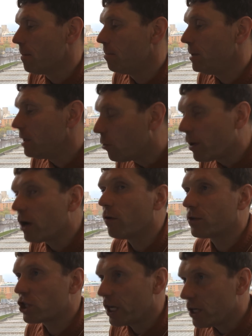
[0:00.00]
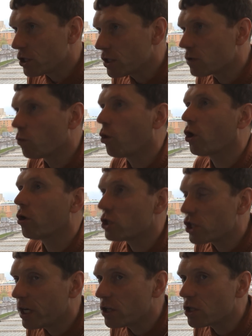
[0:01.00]
be aware of changes, work on
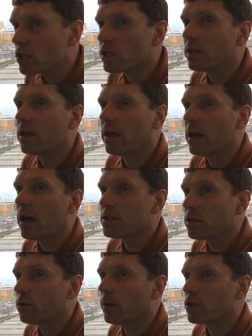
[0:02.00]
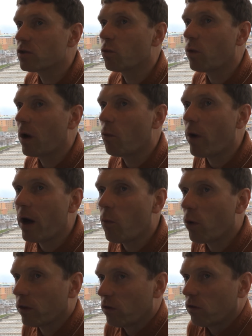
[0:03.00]
changes, and ask the question:
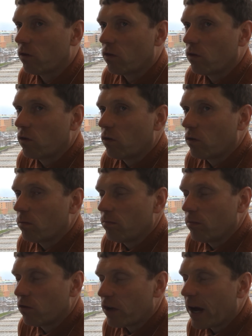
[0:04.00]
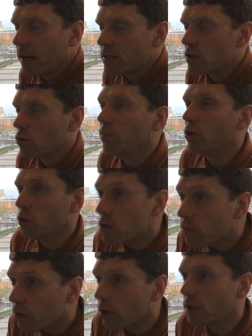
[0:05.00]
what's science to be
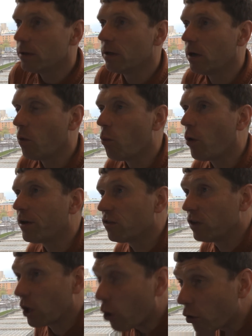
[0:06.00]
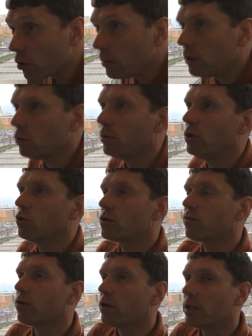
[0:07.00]
used for? What is an economy to be
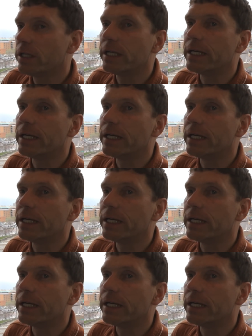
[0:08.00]
used for?